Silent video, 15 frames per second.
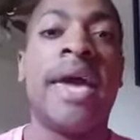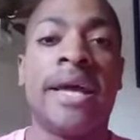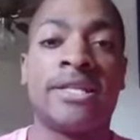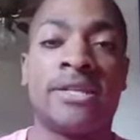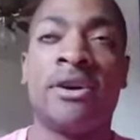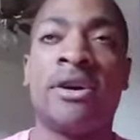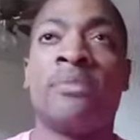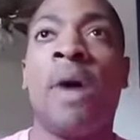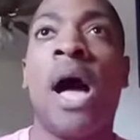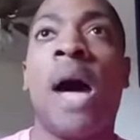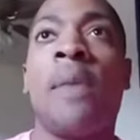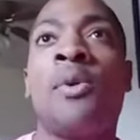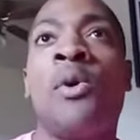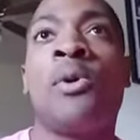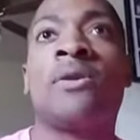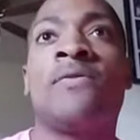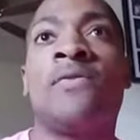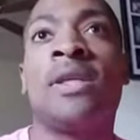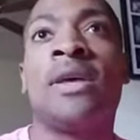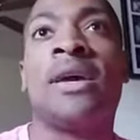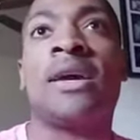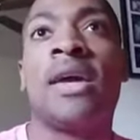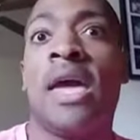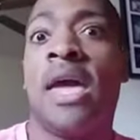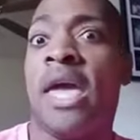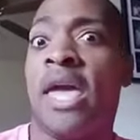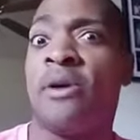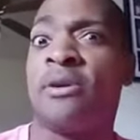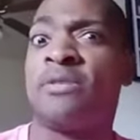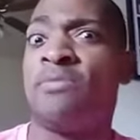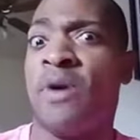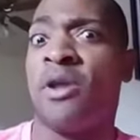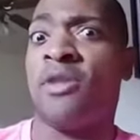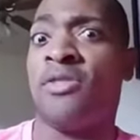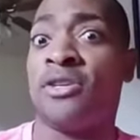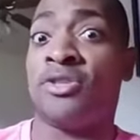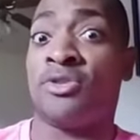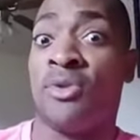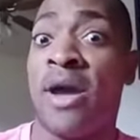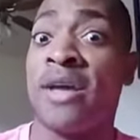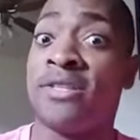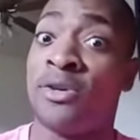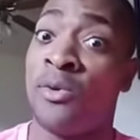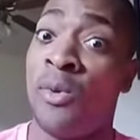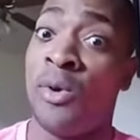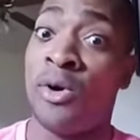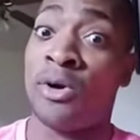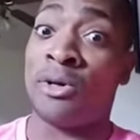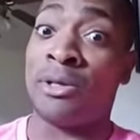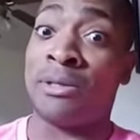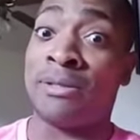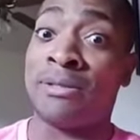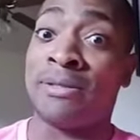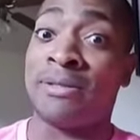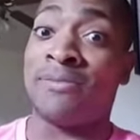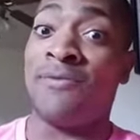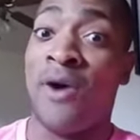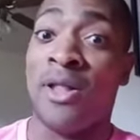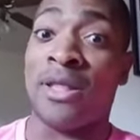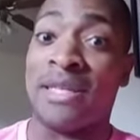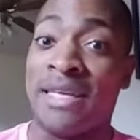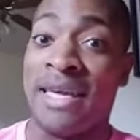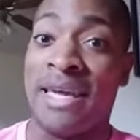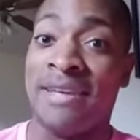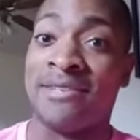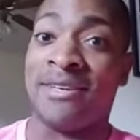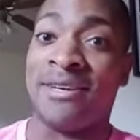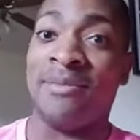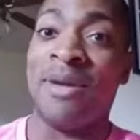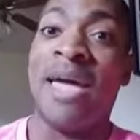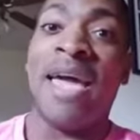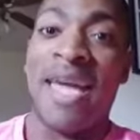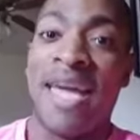It's a good popcorn flick. It was better than Jurassic World, Fallen Kingdom.